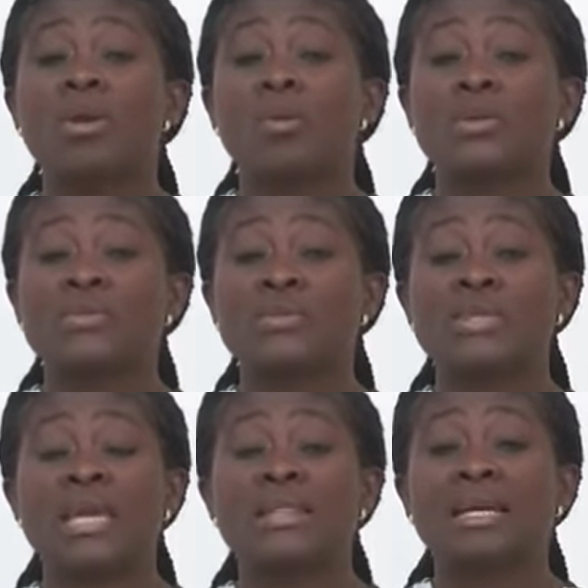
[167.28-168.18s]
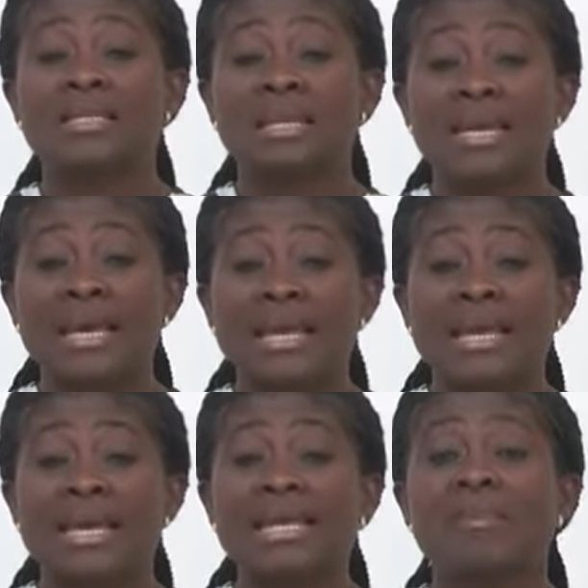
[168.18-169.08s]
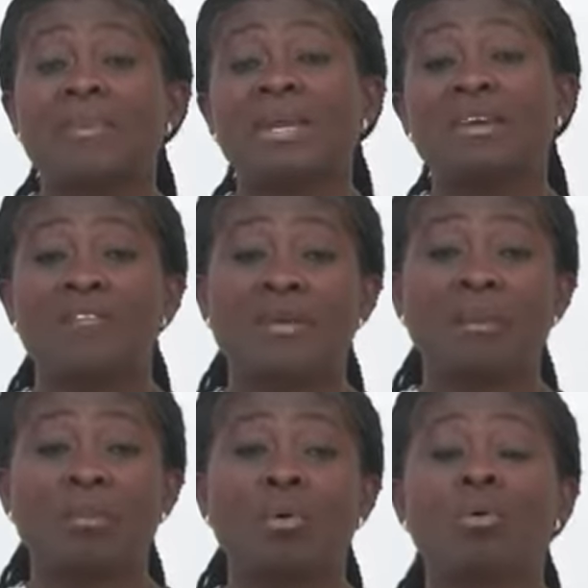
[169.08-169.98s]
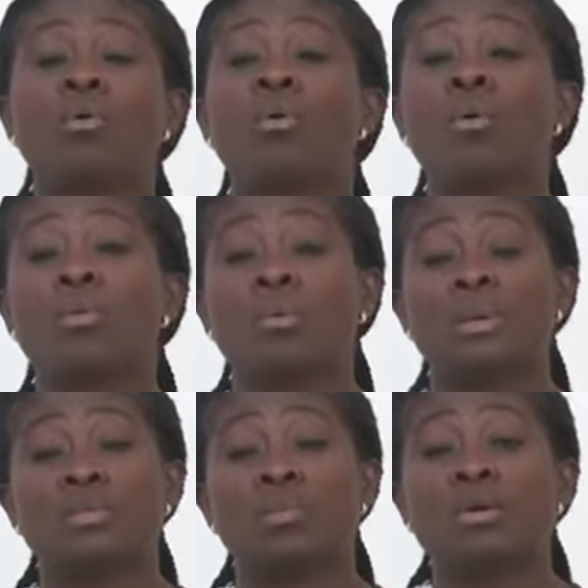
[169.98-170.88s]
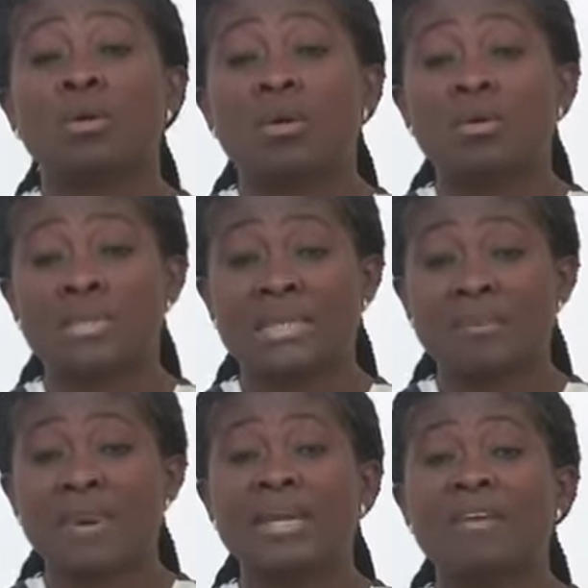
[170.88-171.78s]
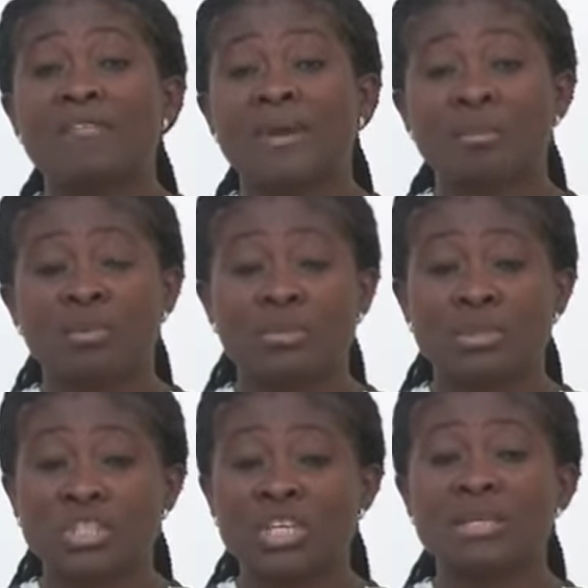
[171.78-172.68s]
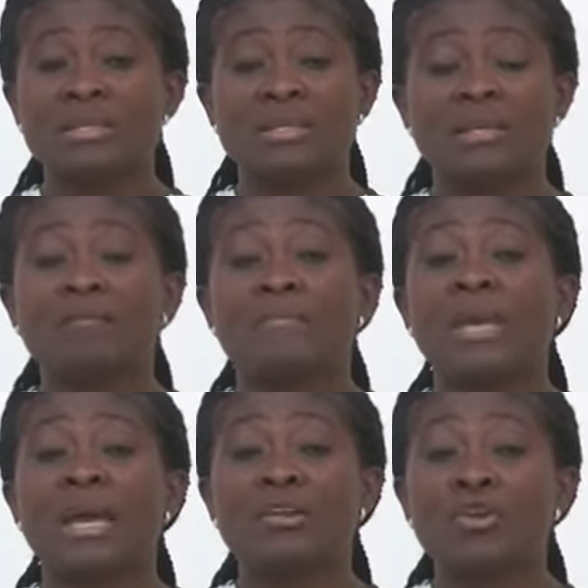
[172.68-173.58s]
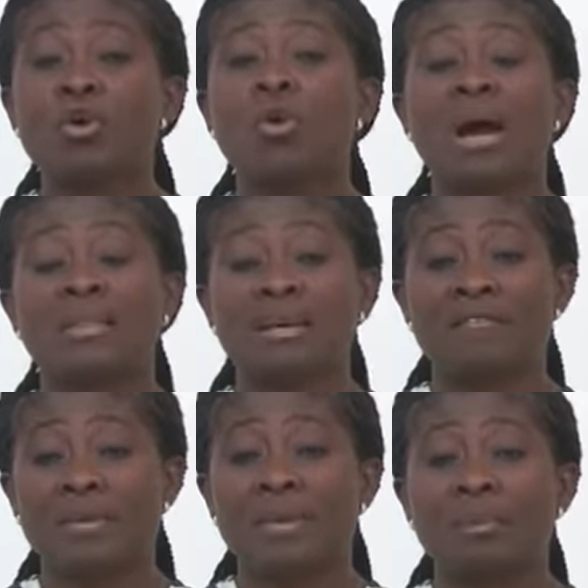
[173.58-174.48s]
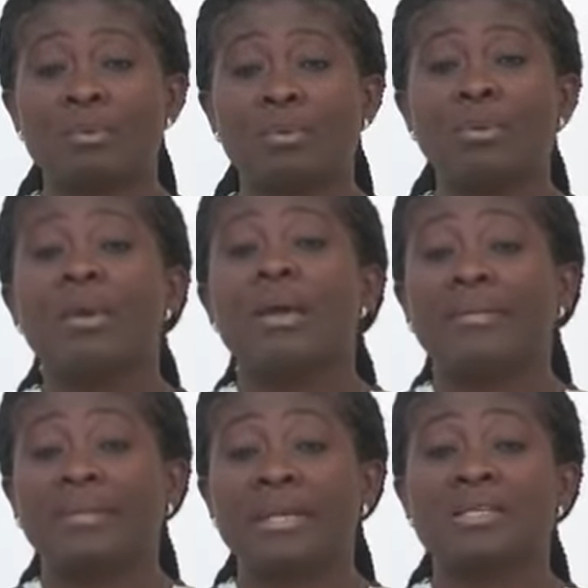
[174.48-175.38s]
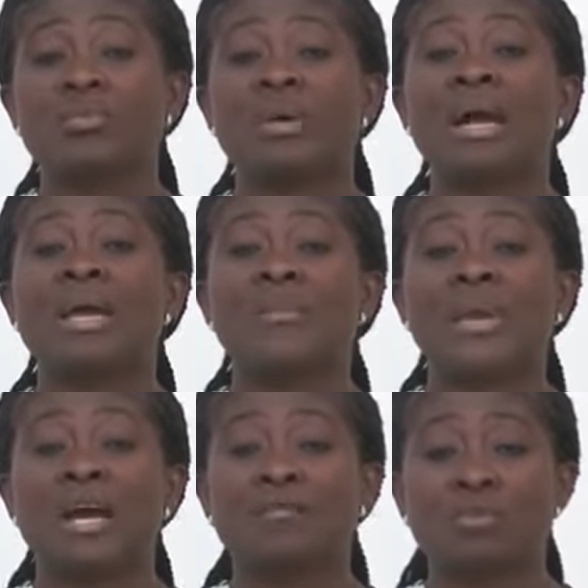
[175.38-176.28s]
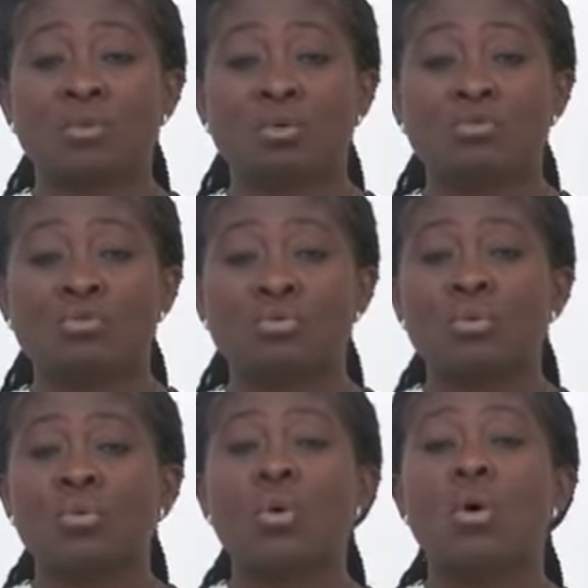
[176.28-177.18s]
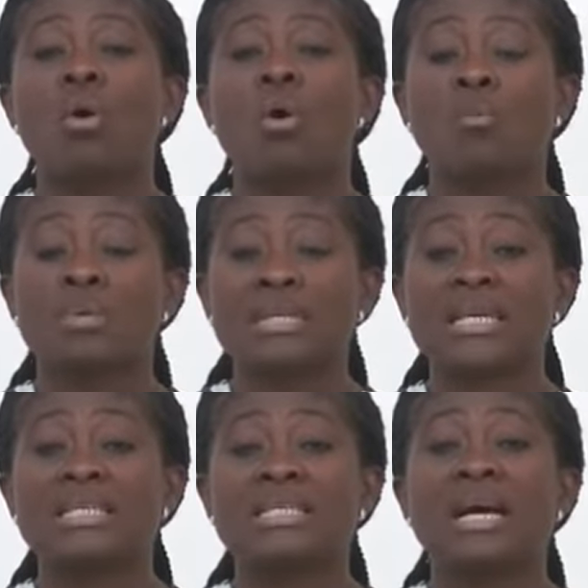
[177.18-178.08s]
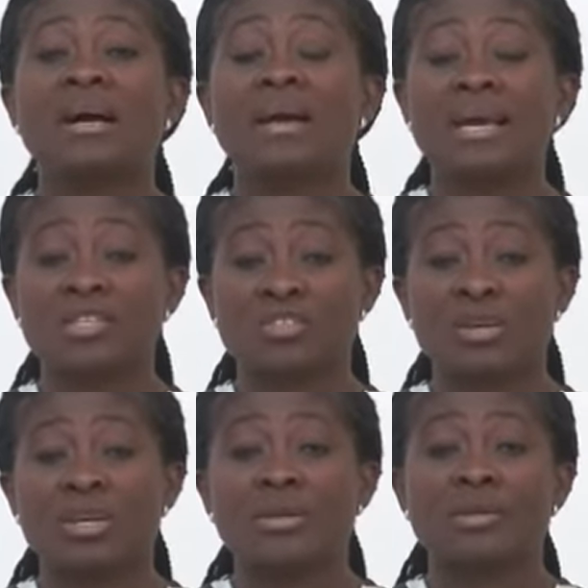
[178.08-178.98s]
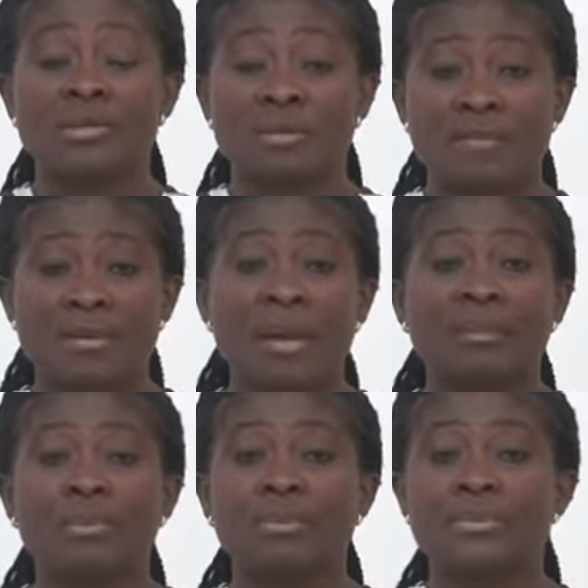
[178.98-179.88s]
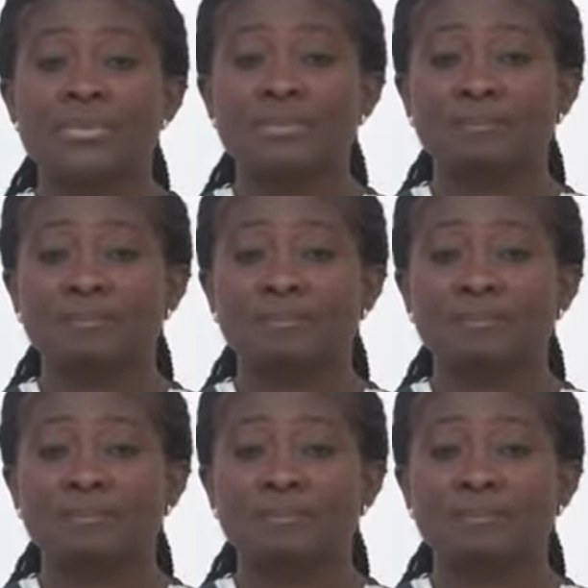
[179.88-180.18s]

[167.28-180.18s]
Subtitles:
which should say that the independent variable is what caused the dependent variable to change, and no other variable. And that is why we have to control potential extraneous variables.